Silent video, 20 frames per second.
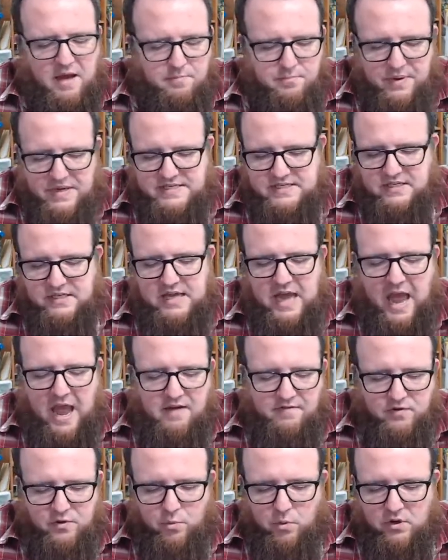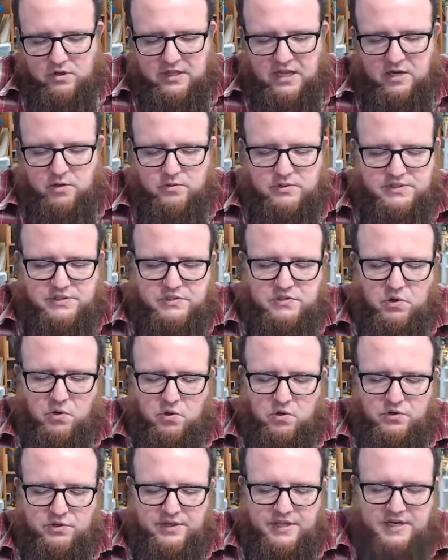basically everywhere Lego is
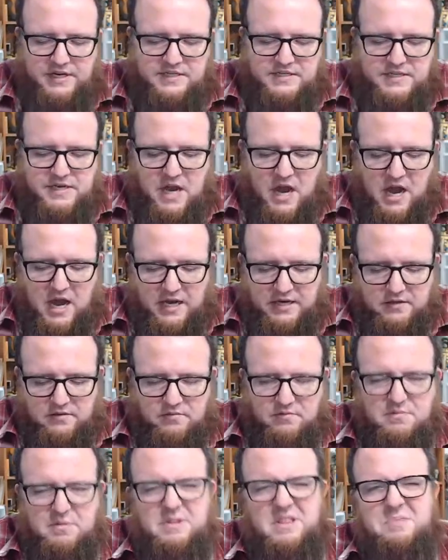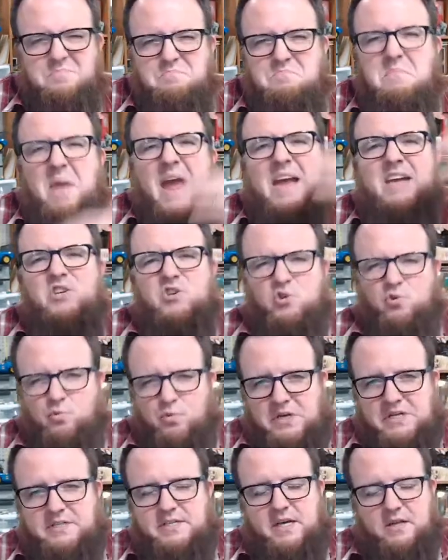sold that is not the major
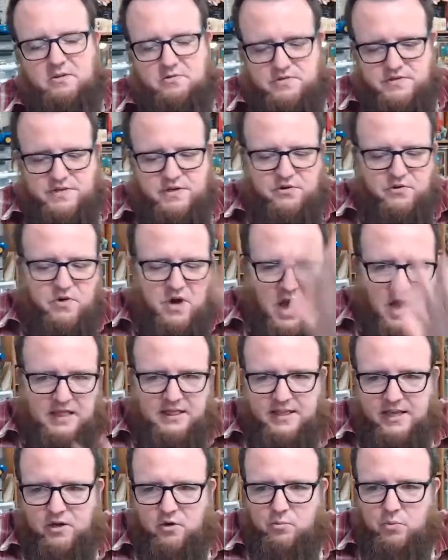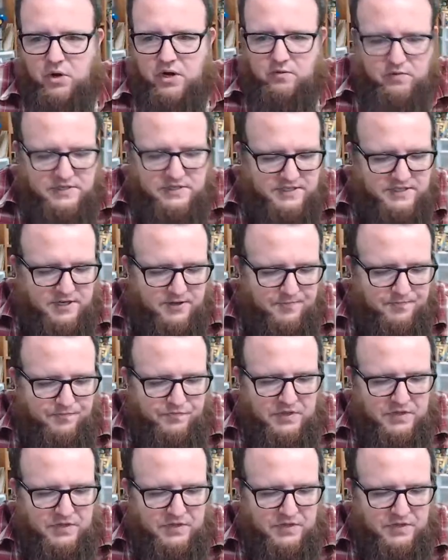retailers that are not Lego brand retail.